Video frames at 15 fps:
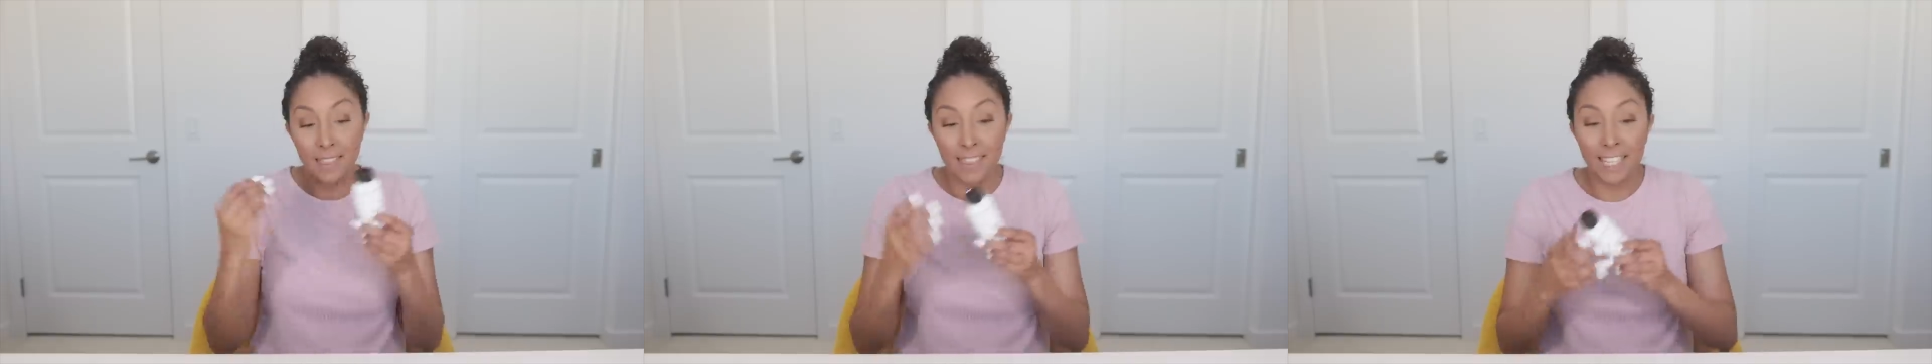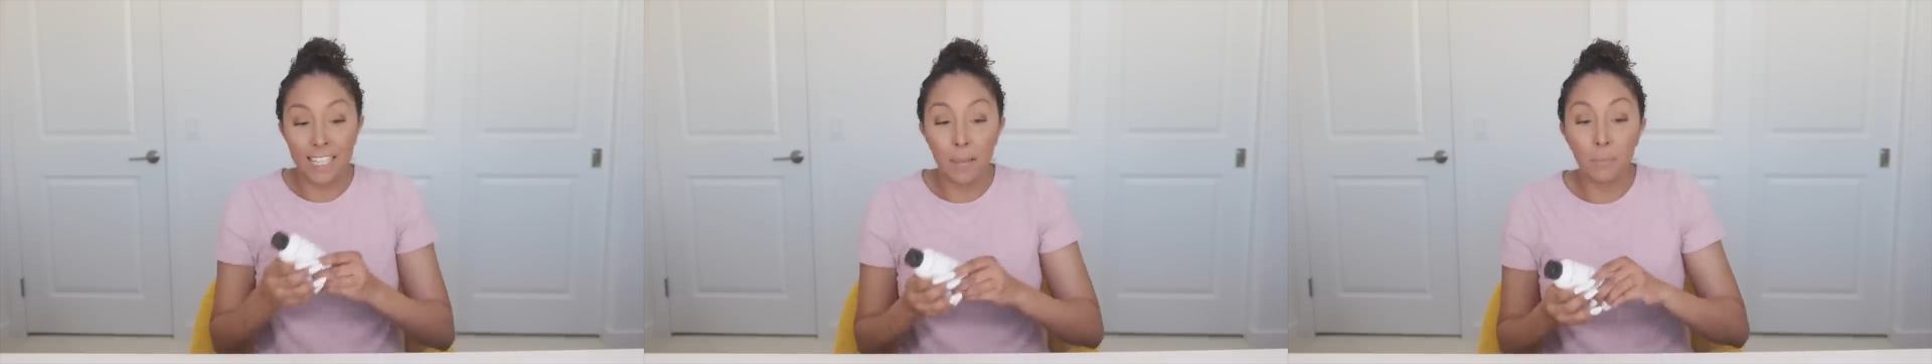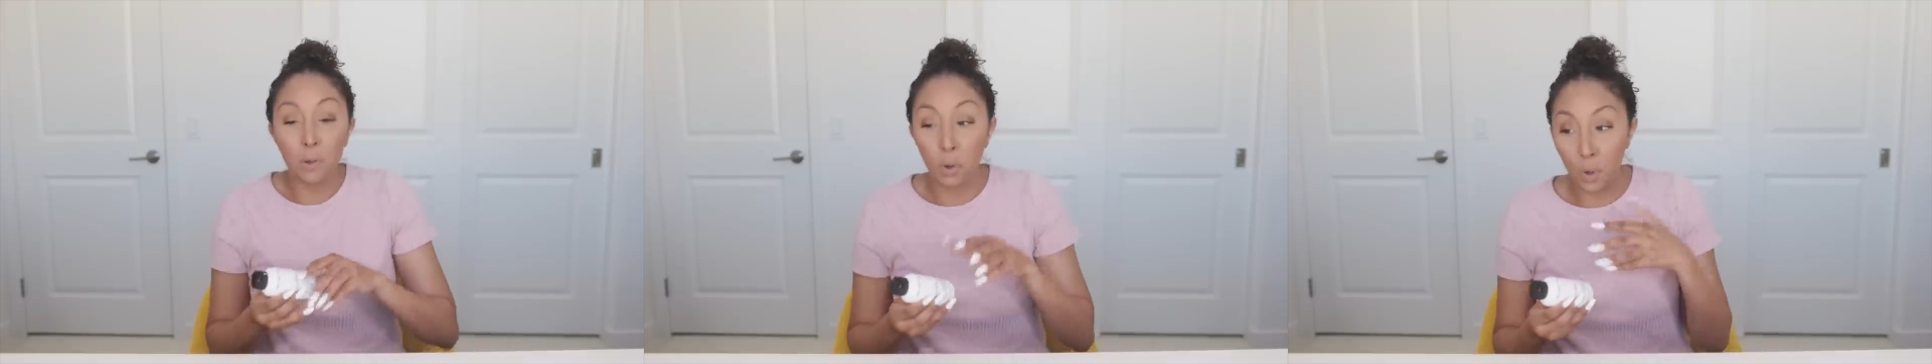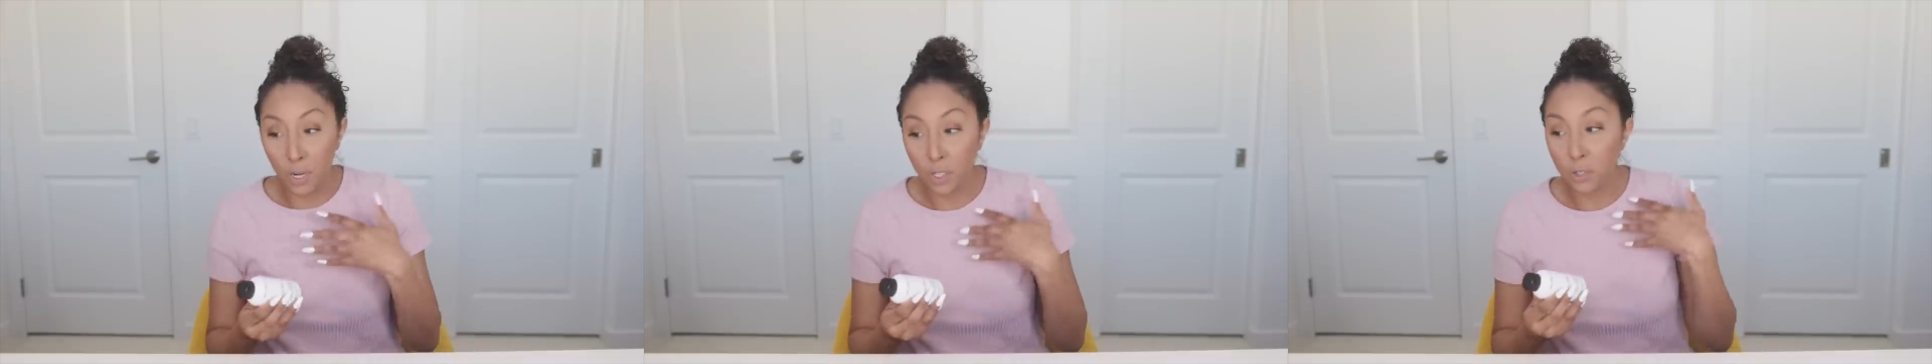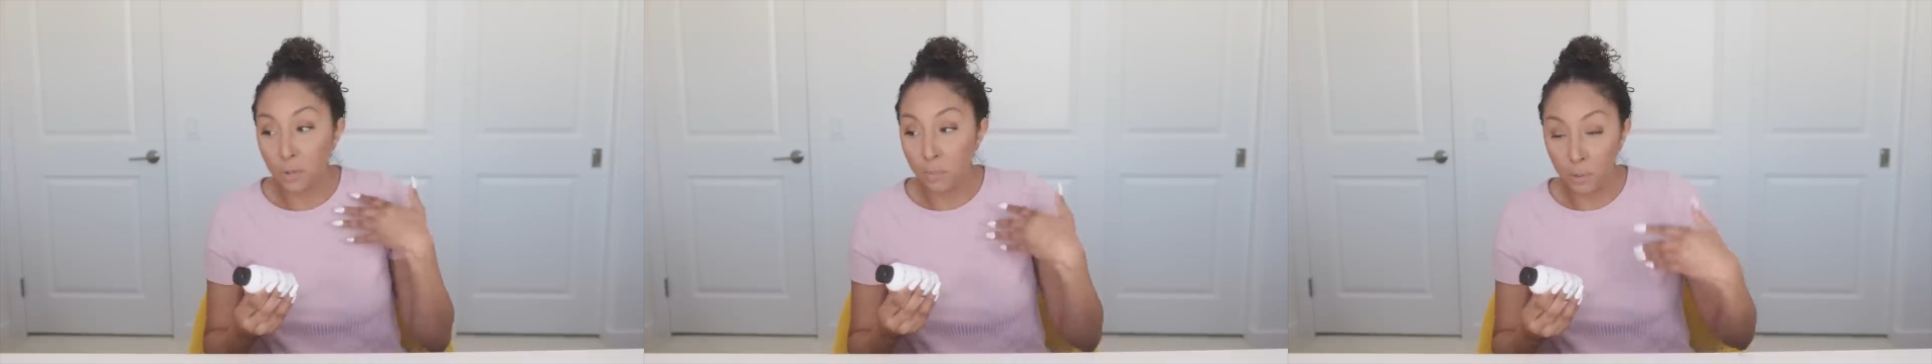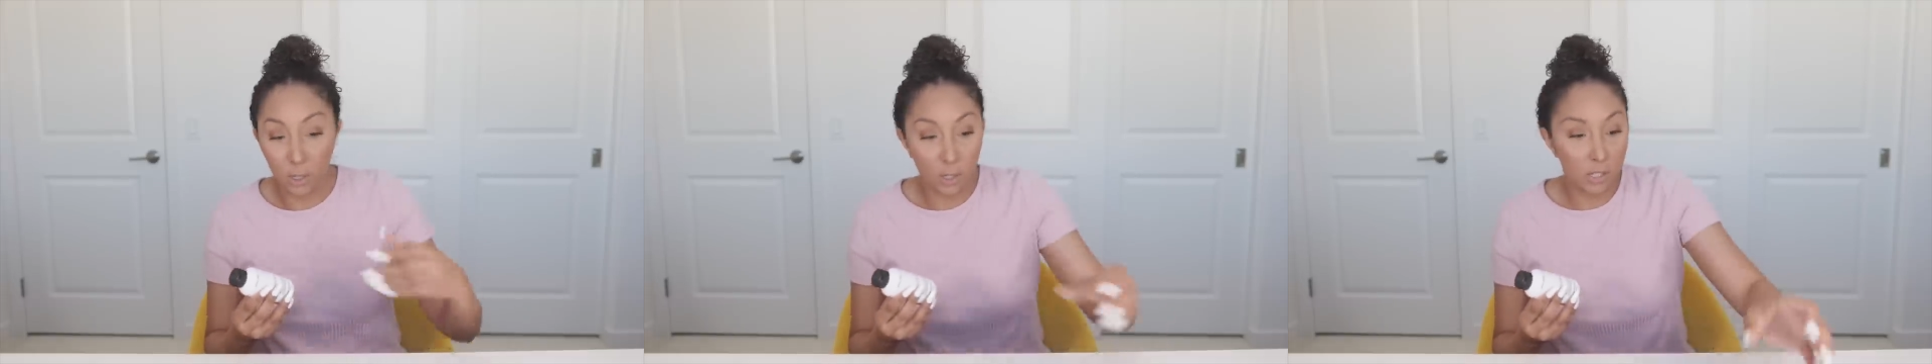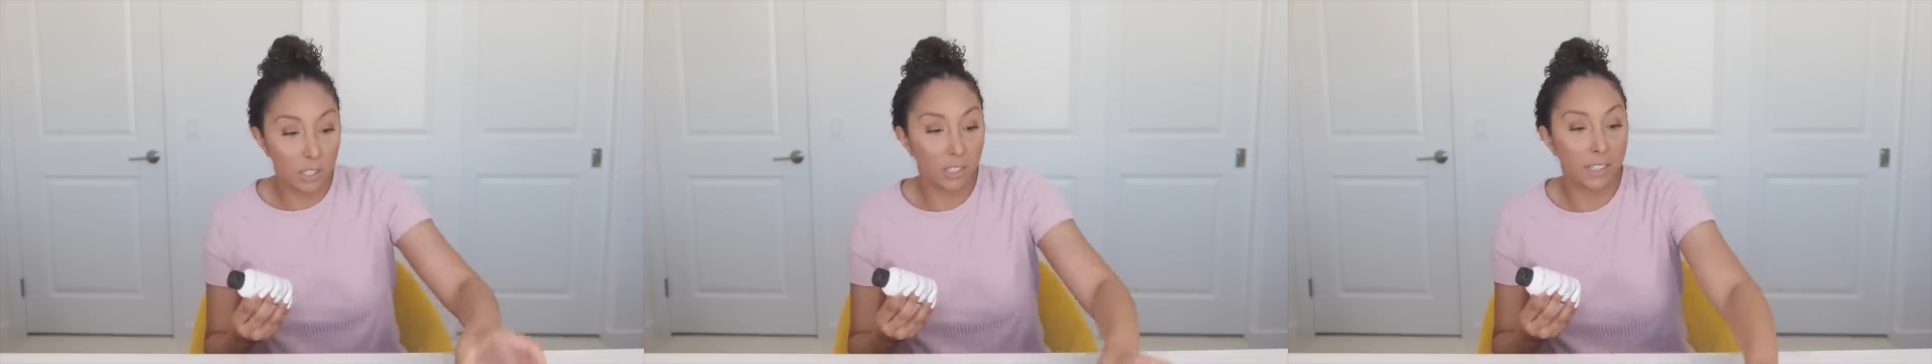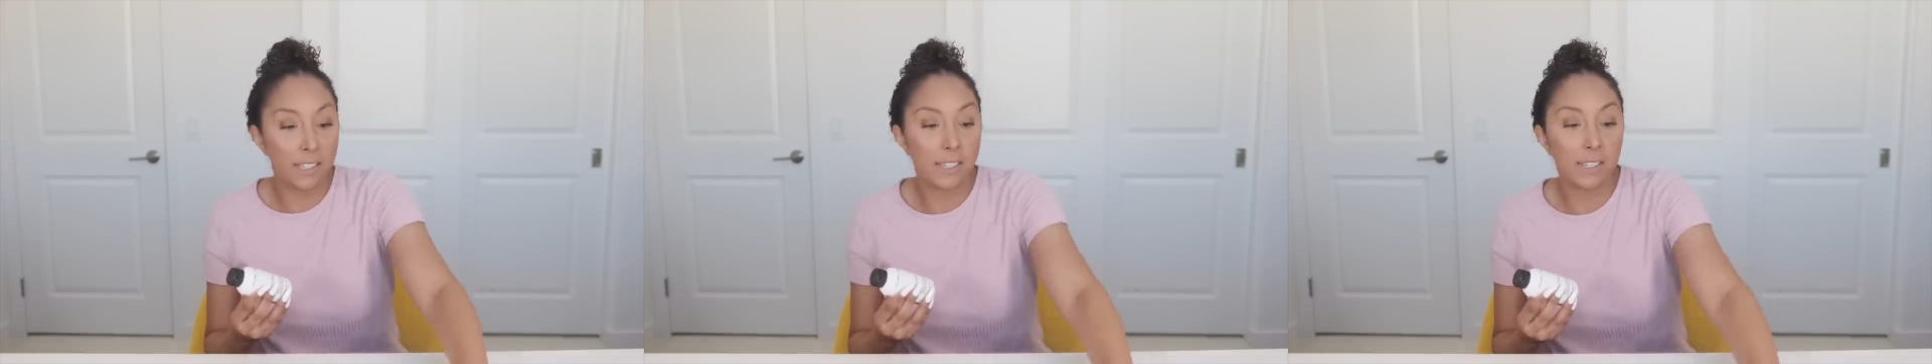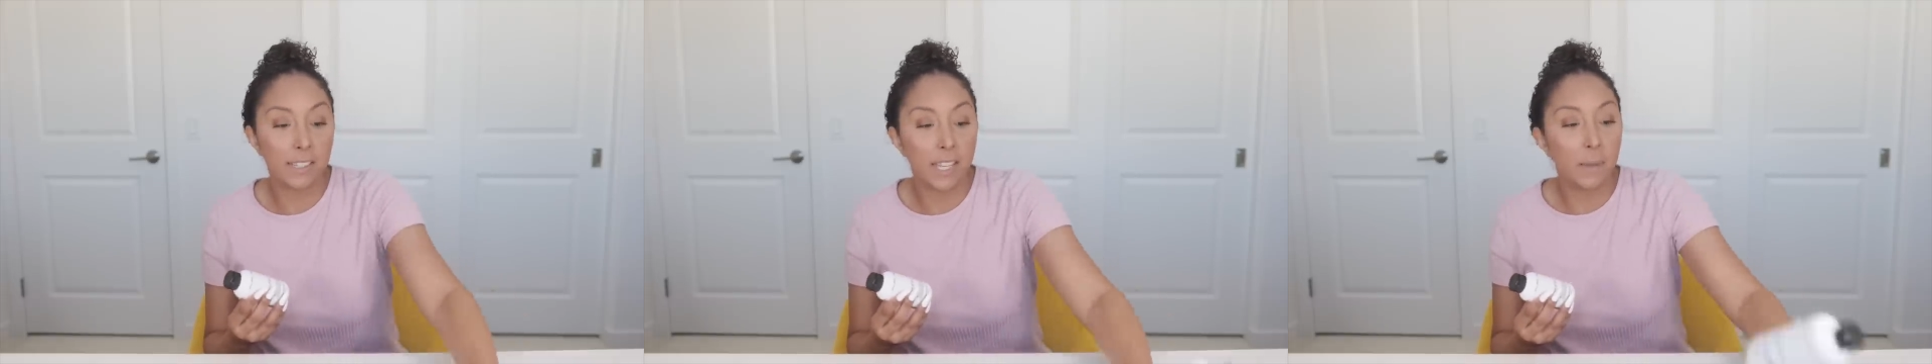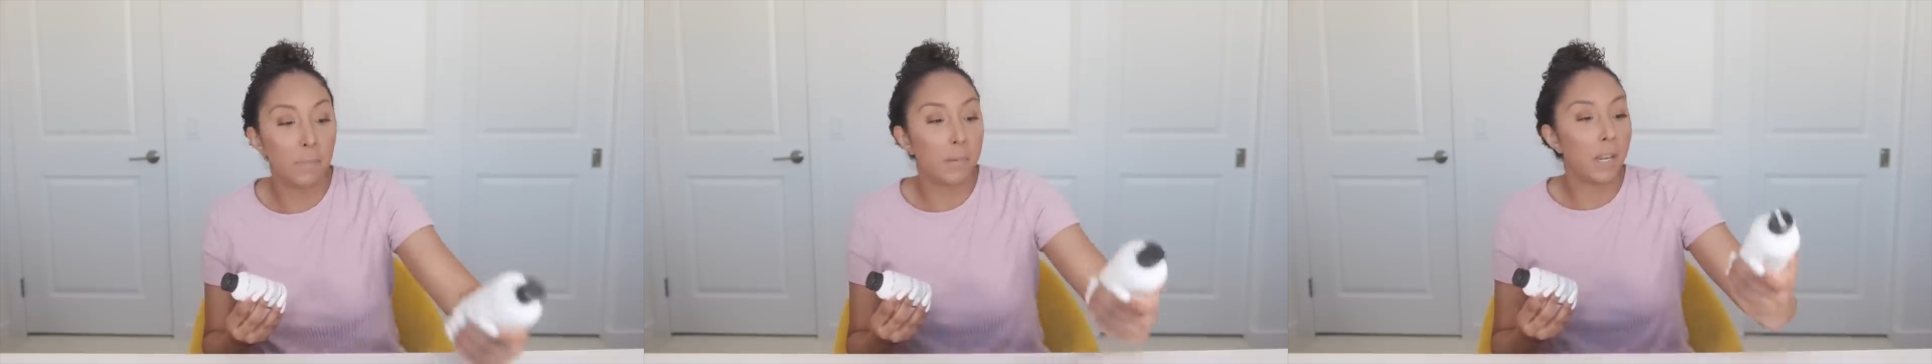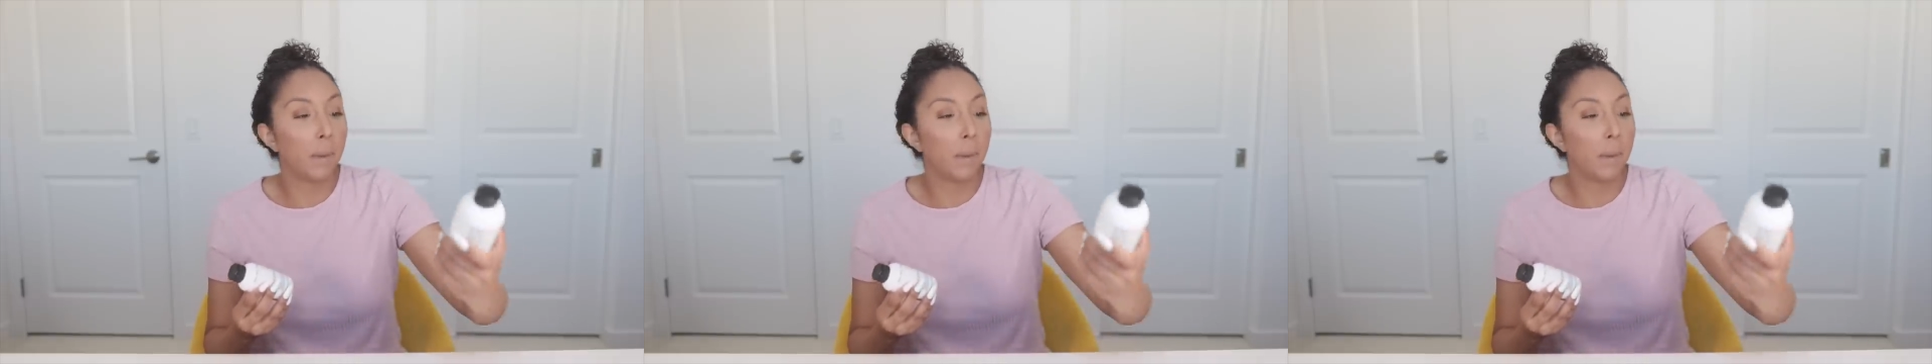I think I'm going to personally skip